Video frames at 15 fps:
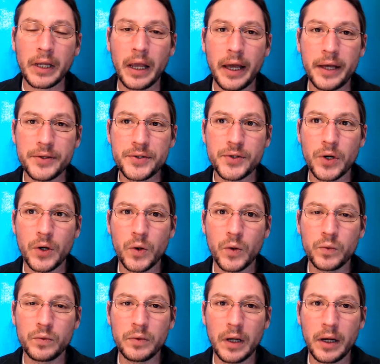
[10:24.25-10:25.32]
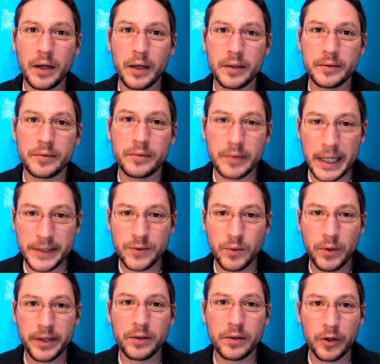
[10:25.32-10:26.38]
And so that's
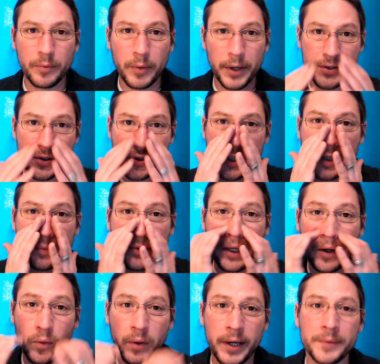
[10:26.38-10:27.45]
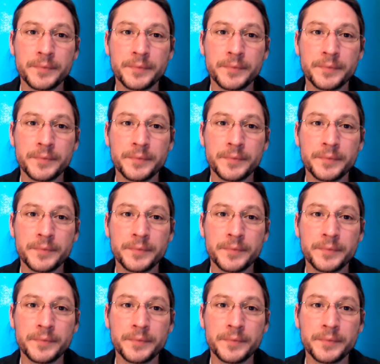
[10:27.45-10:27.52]
why the litter box is shaped that way.